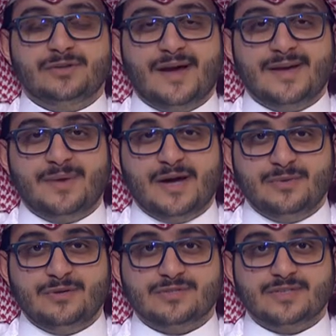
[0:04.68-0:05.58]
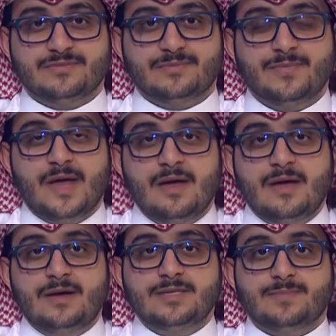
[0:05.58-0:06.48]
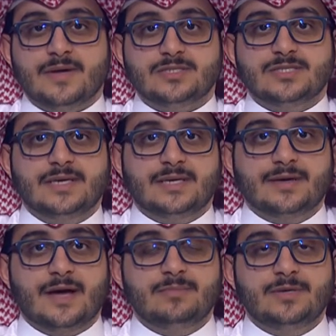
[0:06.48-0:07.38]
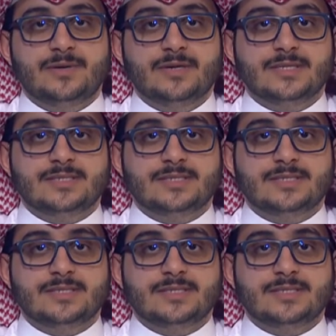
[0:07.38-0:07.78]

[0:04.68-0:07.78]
Well, I am Hamad Youssef. His Majesty King Hamad bin